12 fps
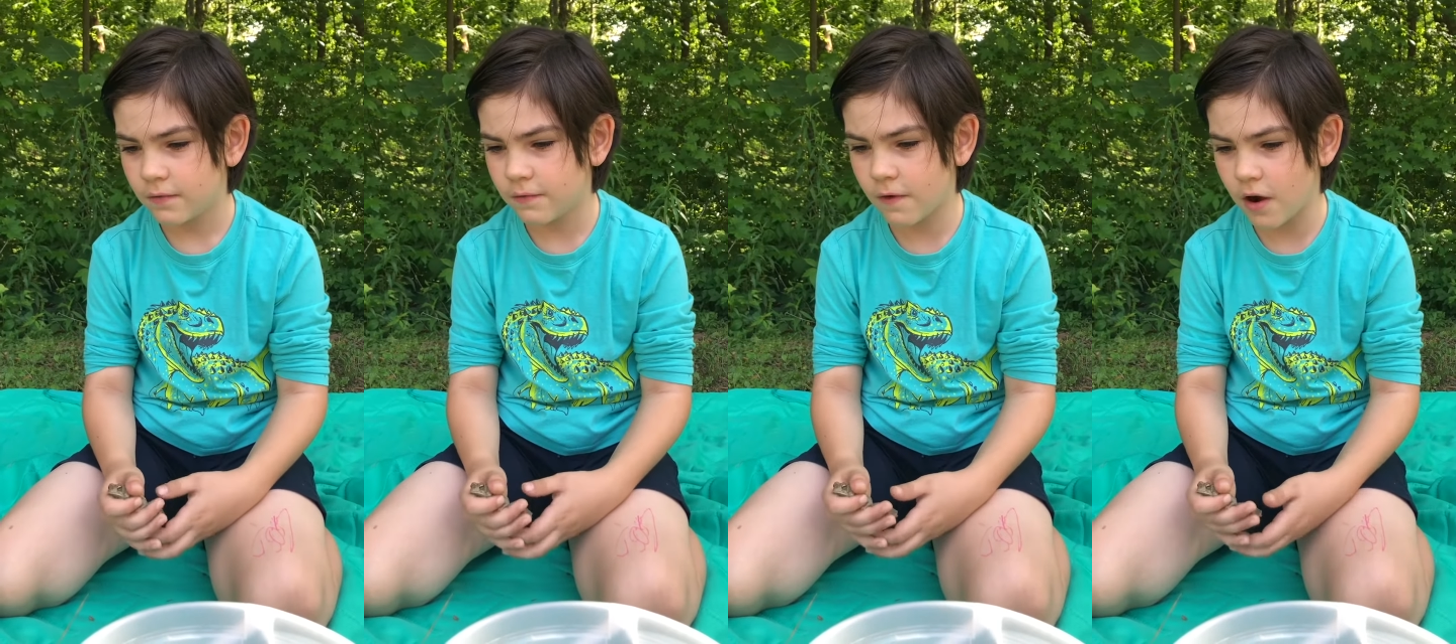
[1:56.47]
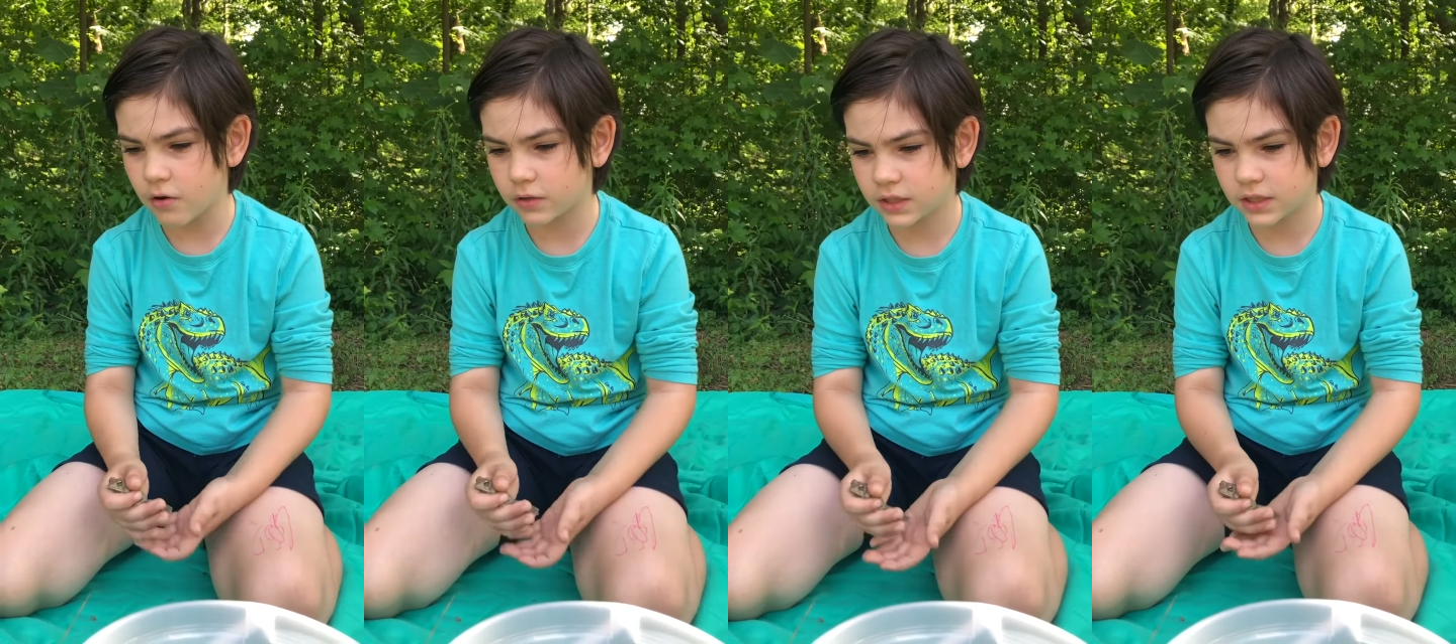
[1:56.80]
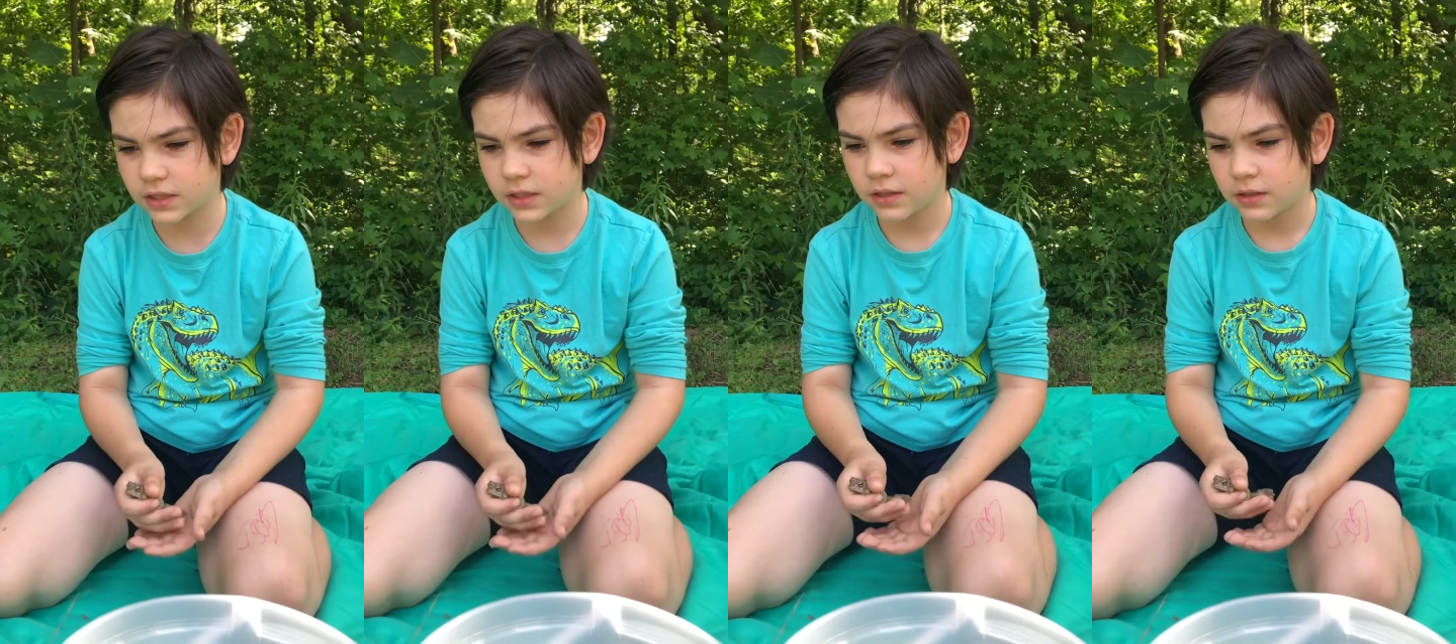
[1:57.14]

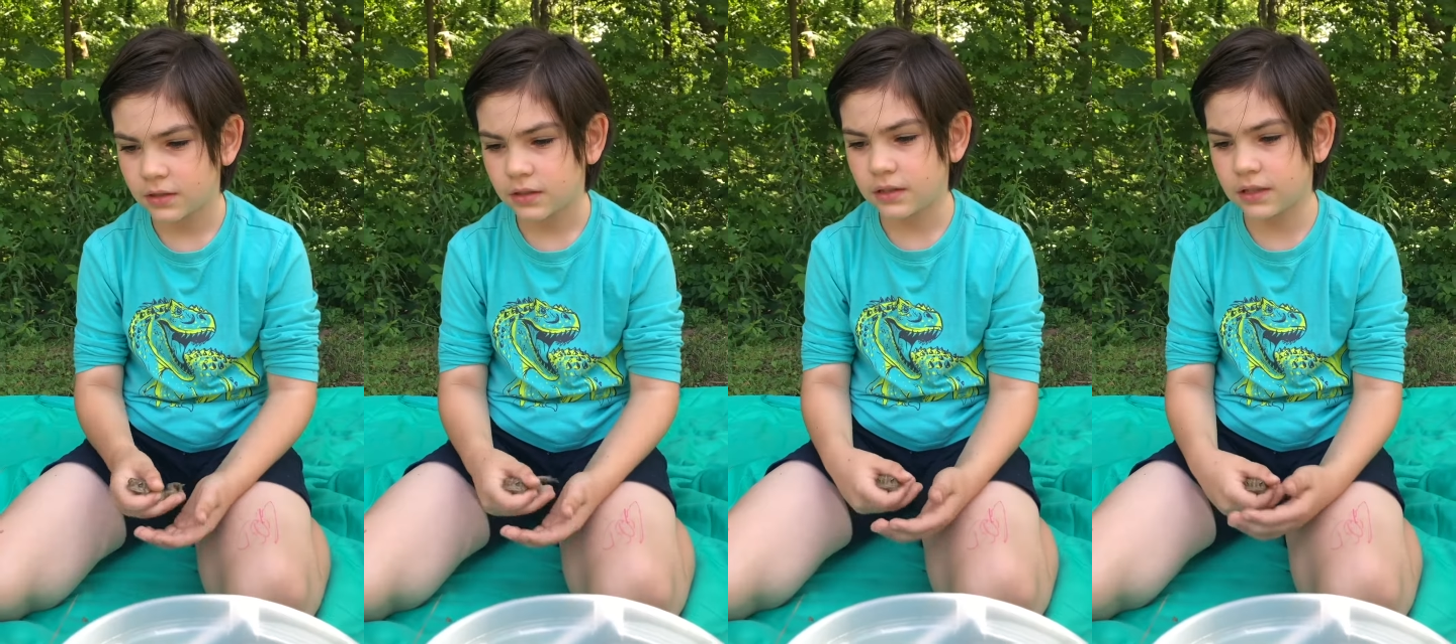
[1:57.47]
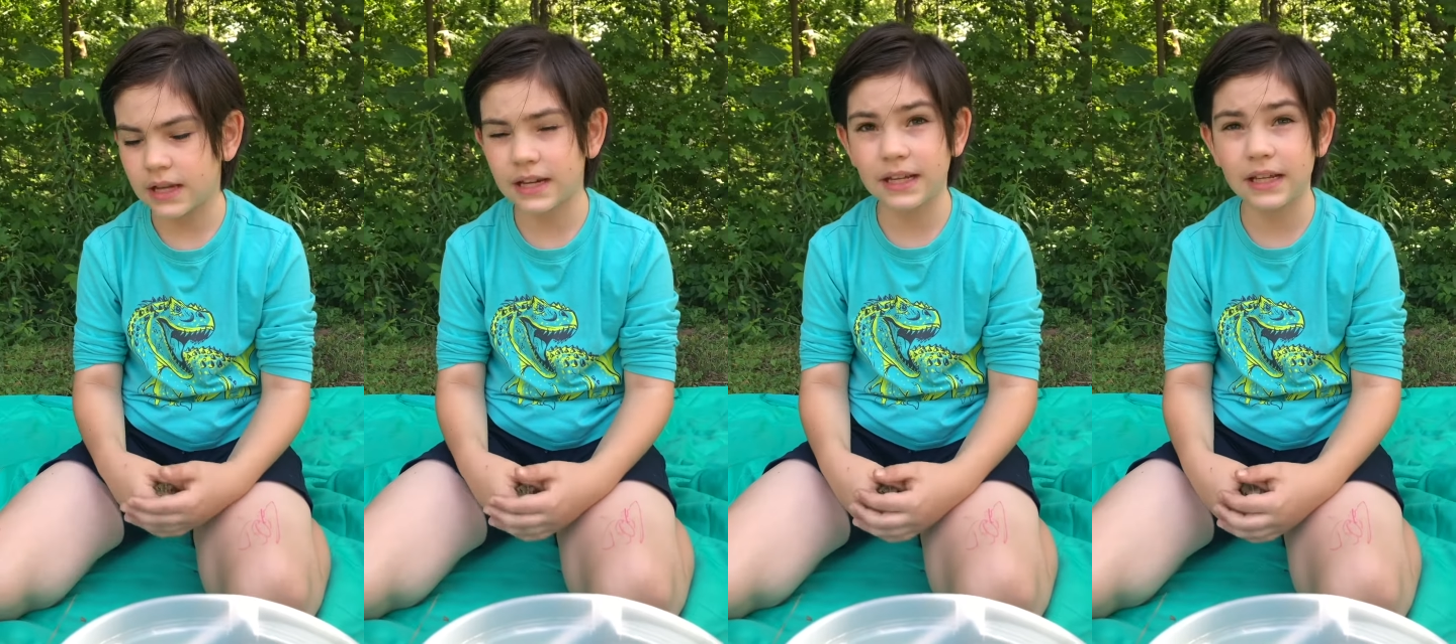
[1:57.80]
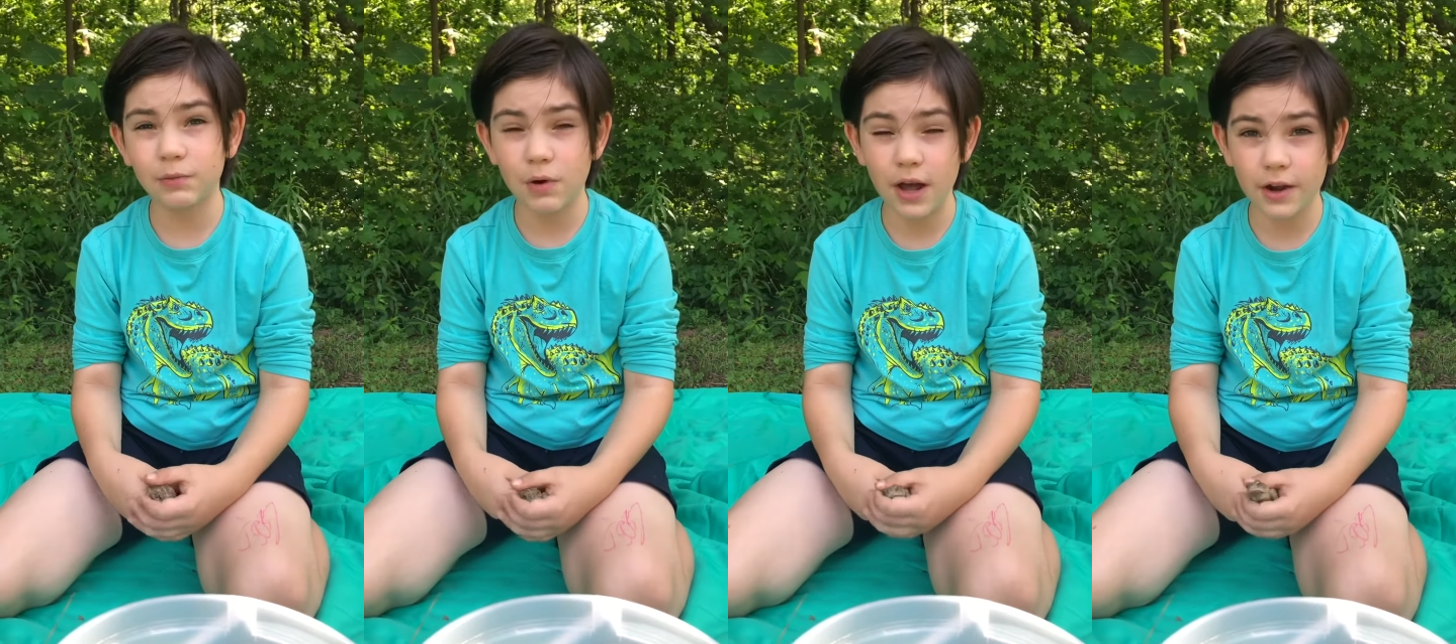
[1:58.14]
False. They
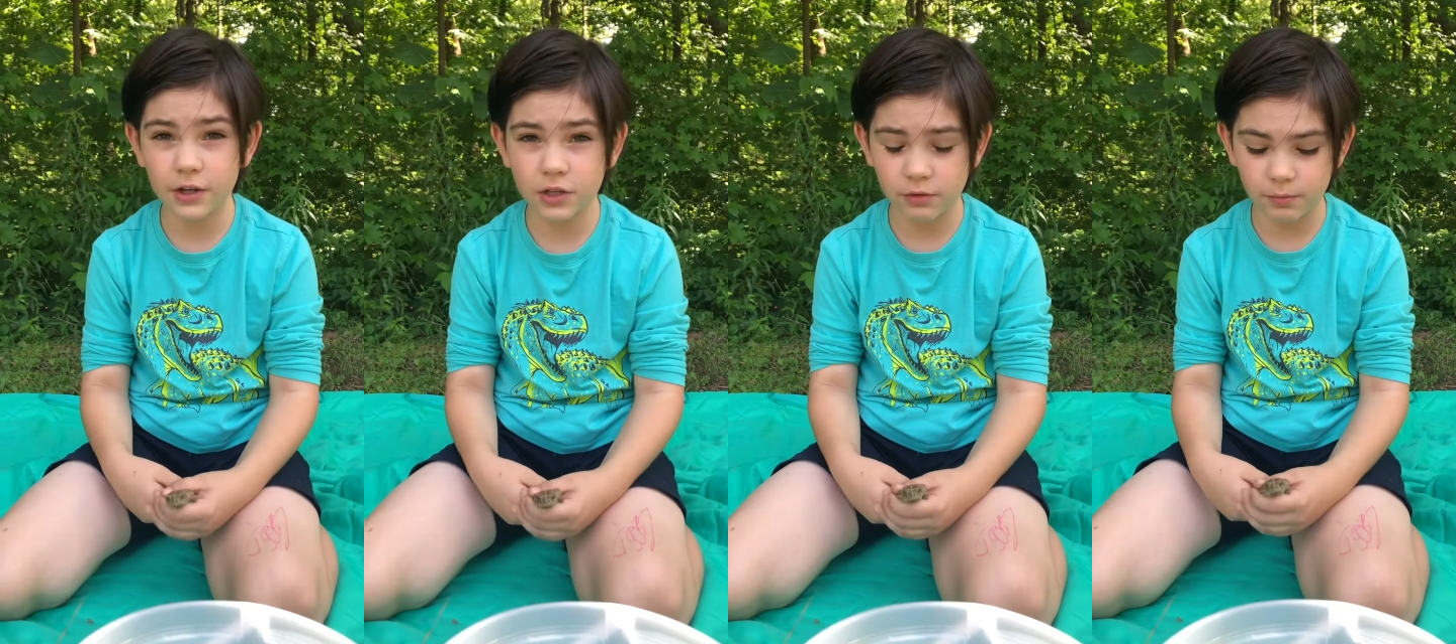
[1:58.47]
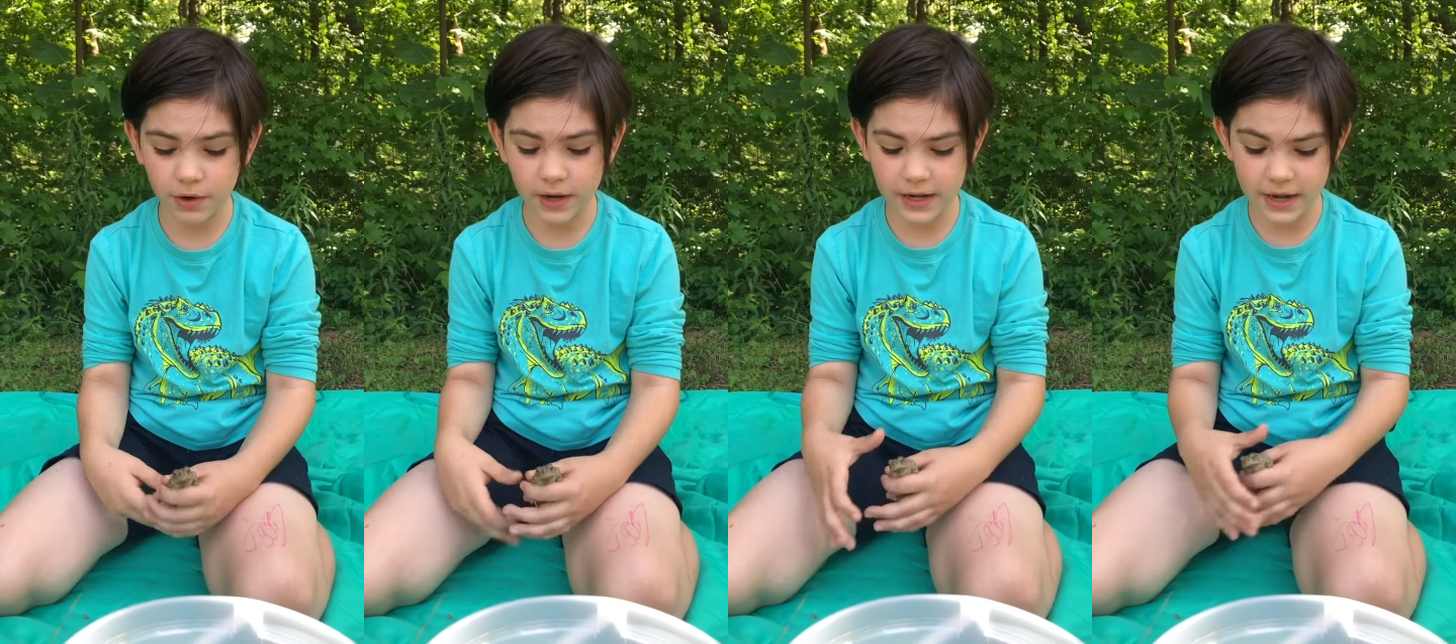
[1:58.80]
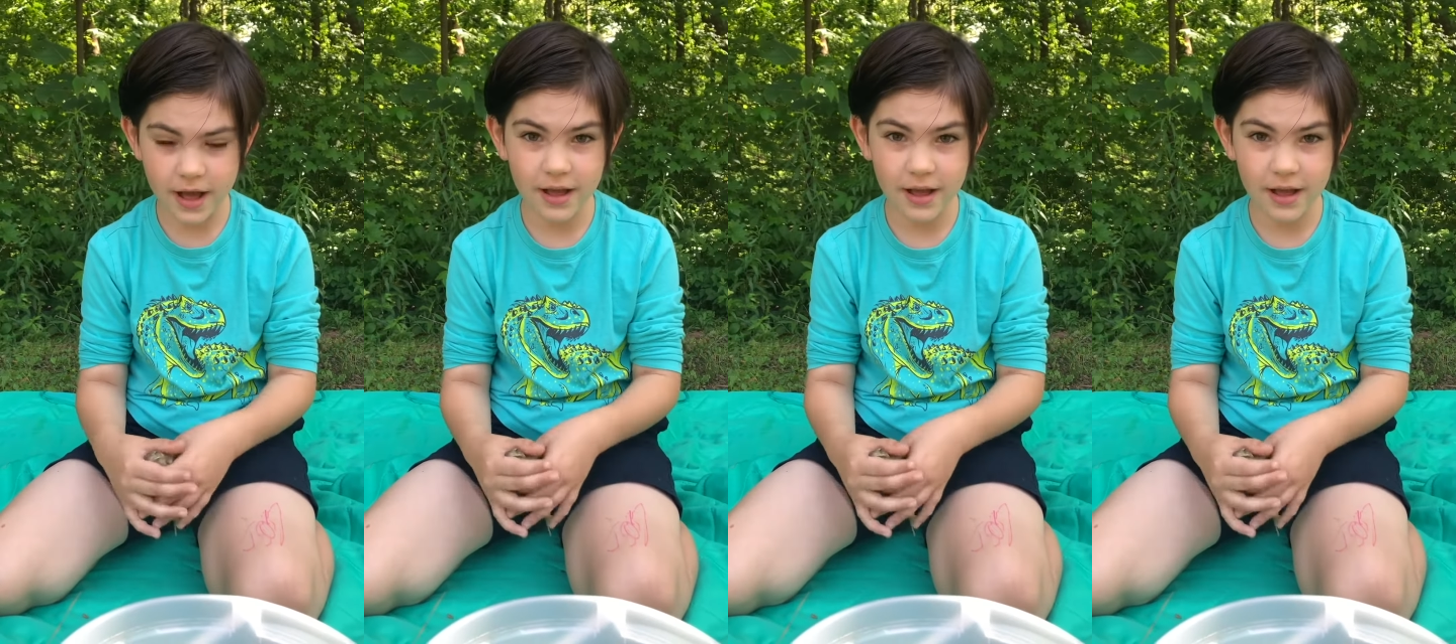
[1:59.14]
need water to breathe.